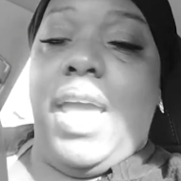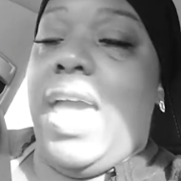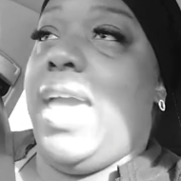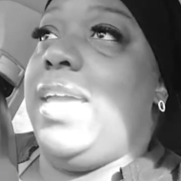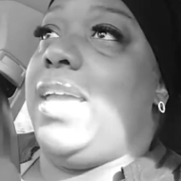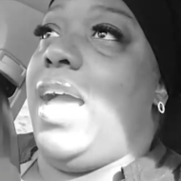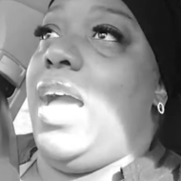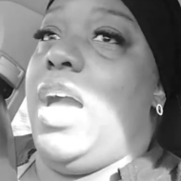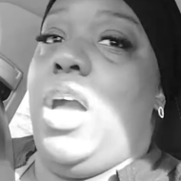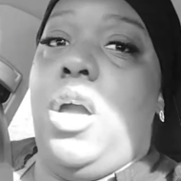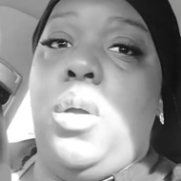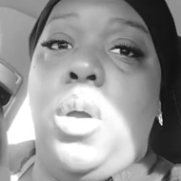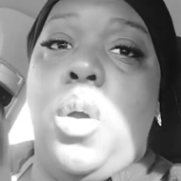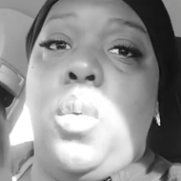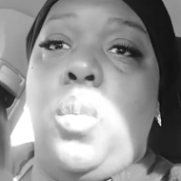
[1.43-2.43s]
Hey
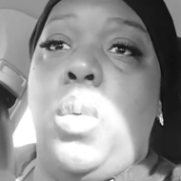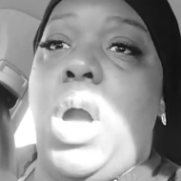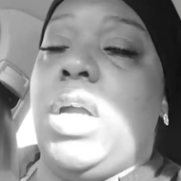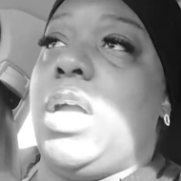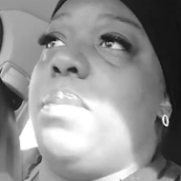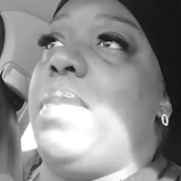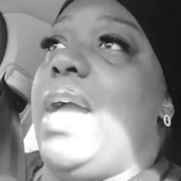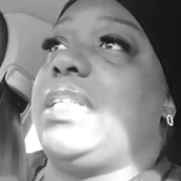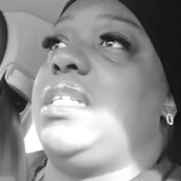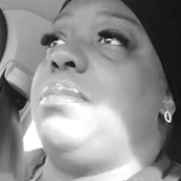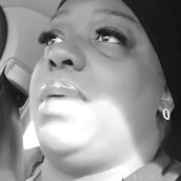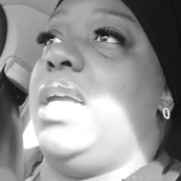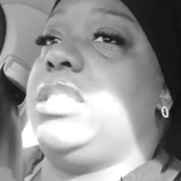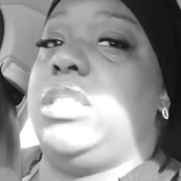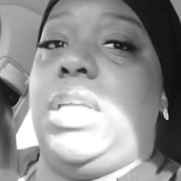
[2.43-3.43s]
y'all, welcome back to
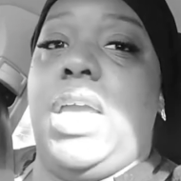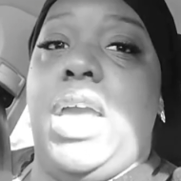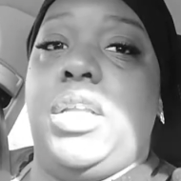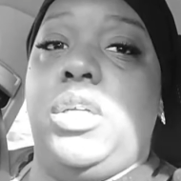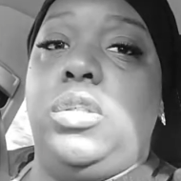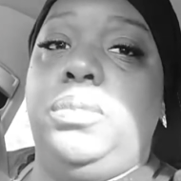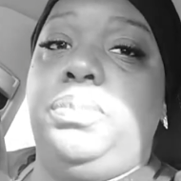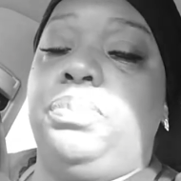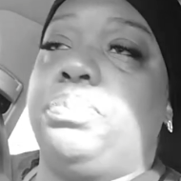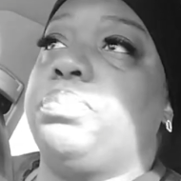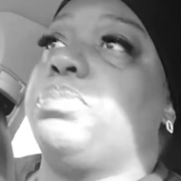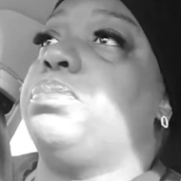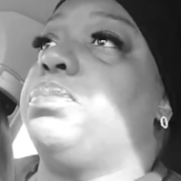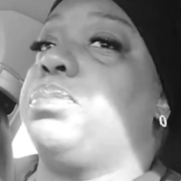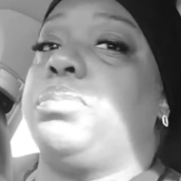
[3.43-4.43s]
my channel.
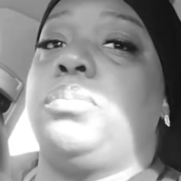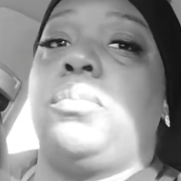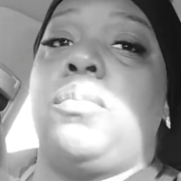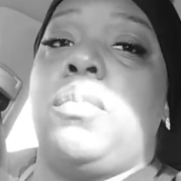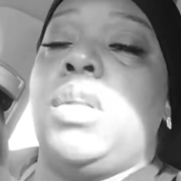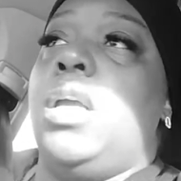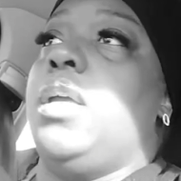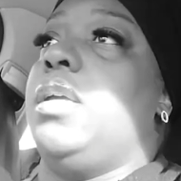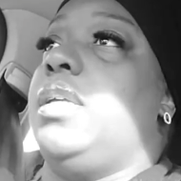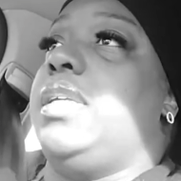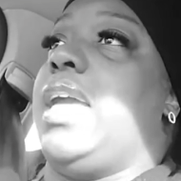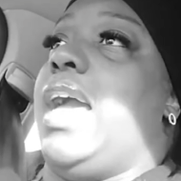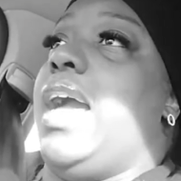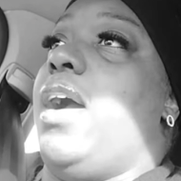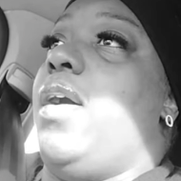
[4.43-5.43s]

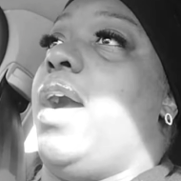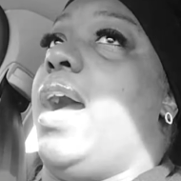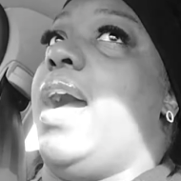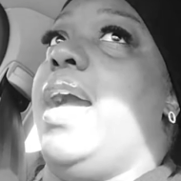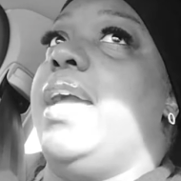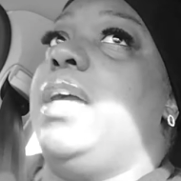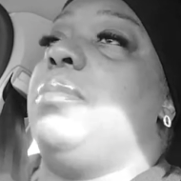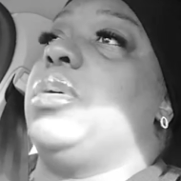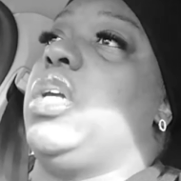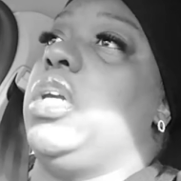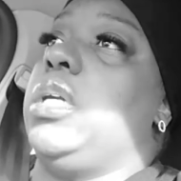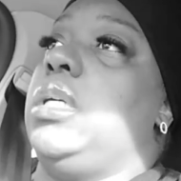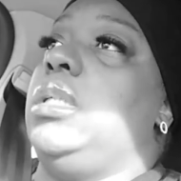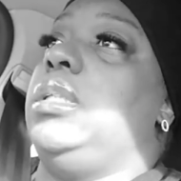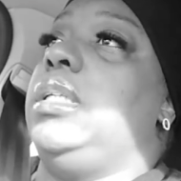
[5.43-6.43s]
Y'all, I am
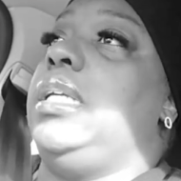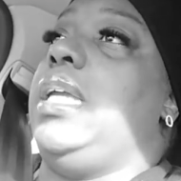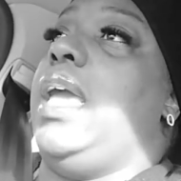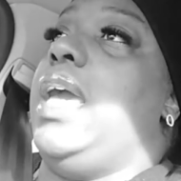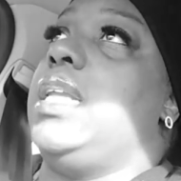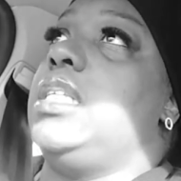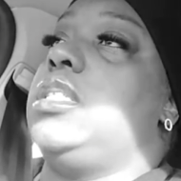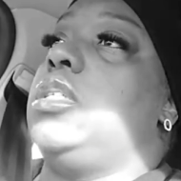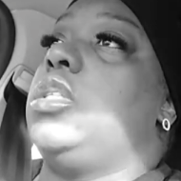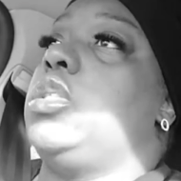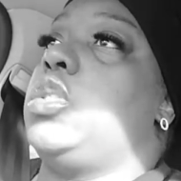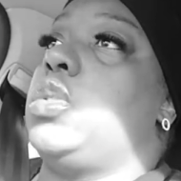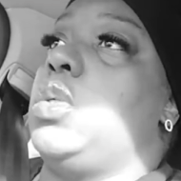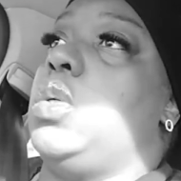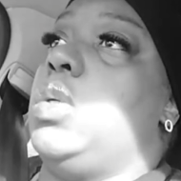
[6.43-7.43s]
currently headed to the
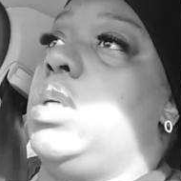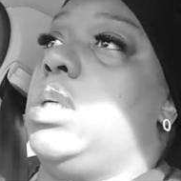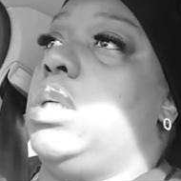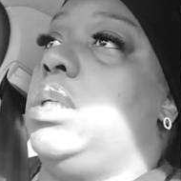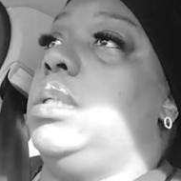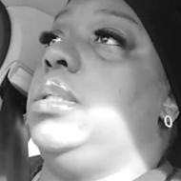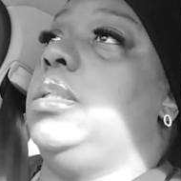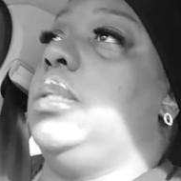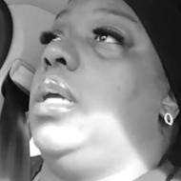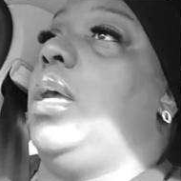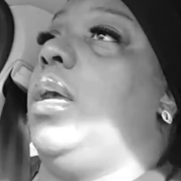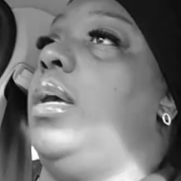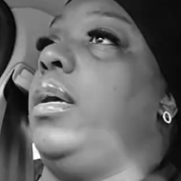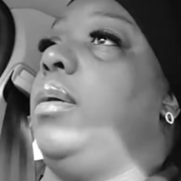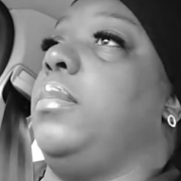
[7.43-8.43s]
store.
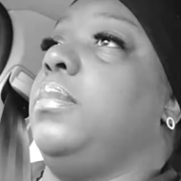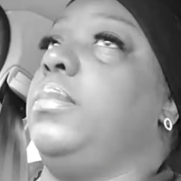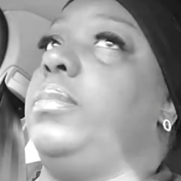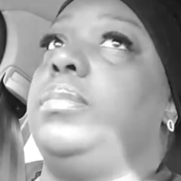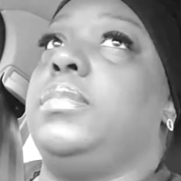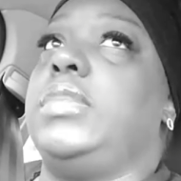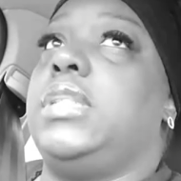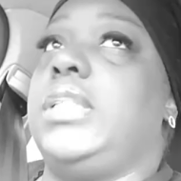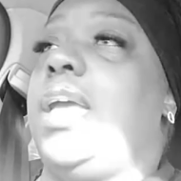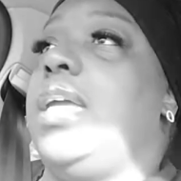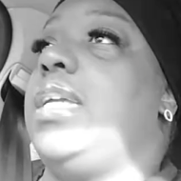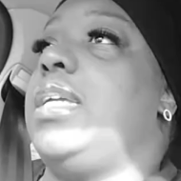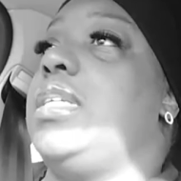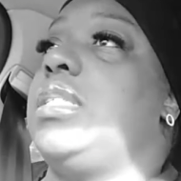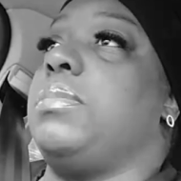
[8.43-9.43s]
Um,
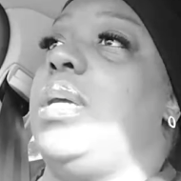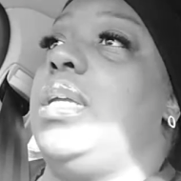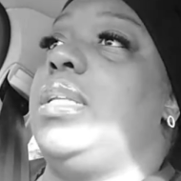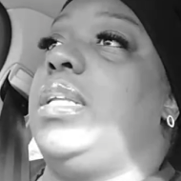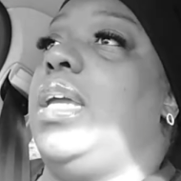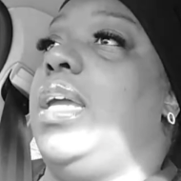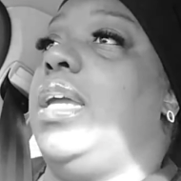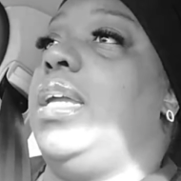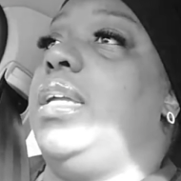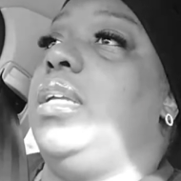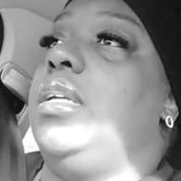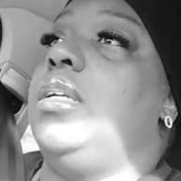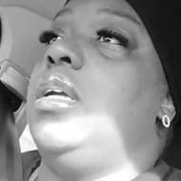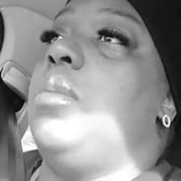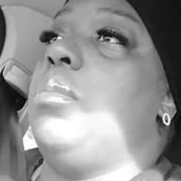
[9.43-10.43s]
today is Monday,
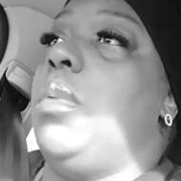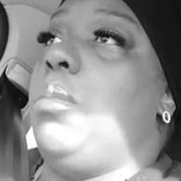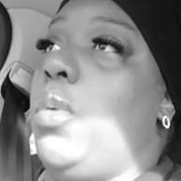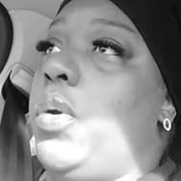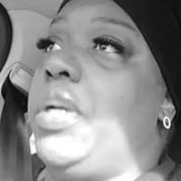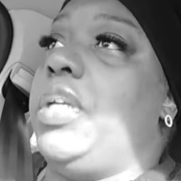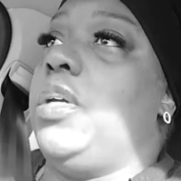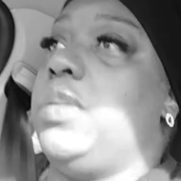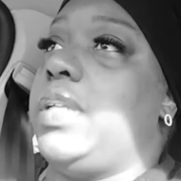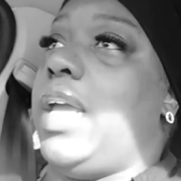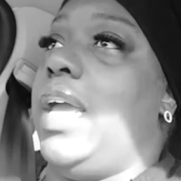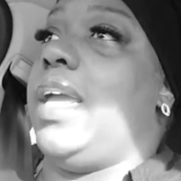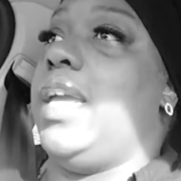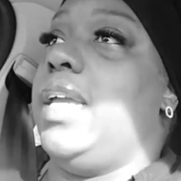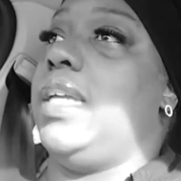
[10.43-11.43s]
Memorial
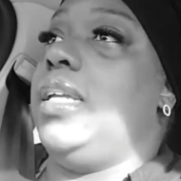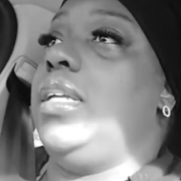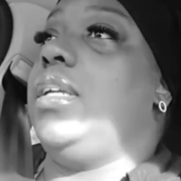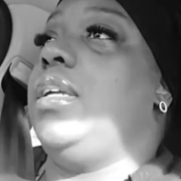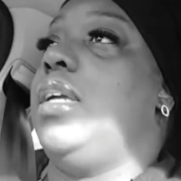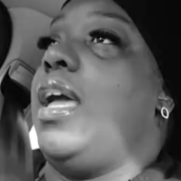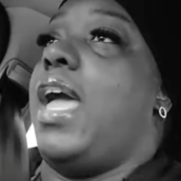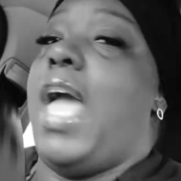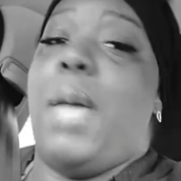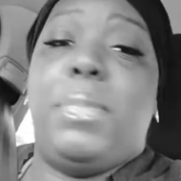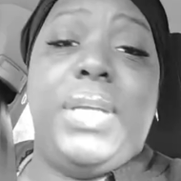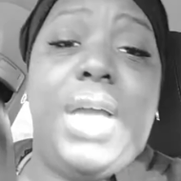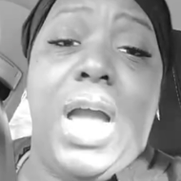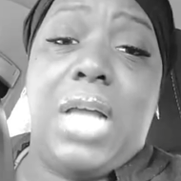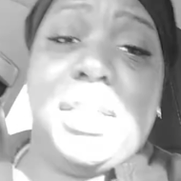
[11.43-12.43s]
Day.
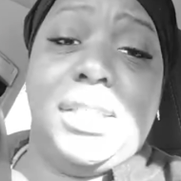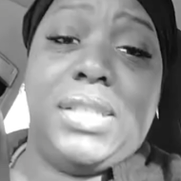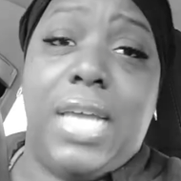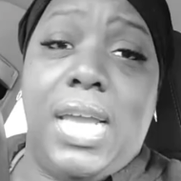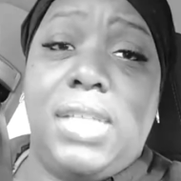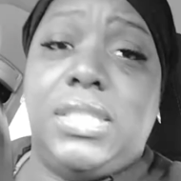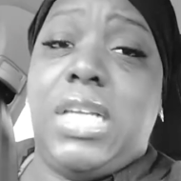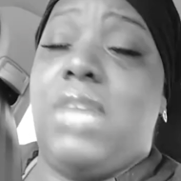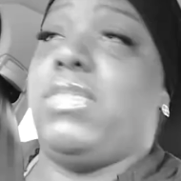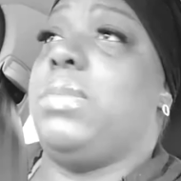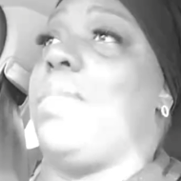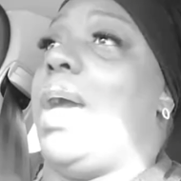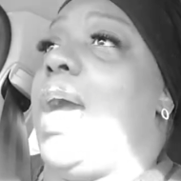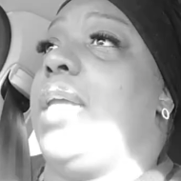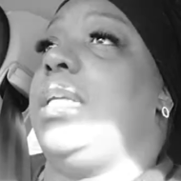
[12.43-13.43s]
Happy holiday to
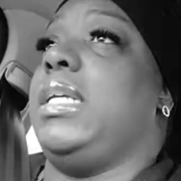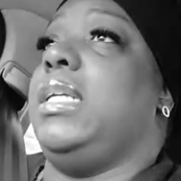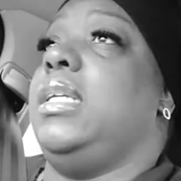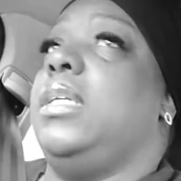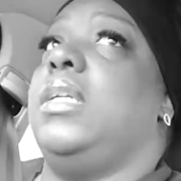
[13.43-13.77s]
everybody.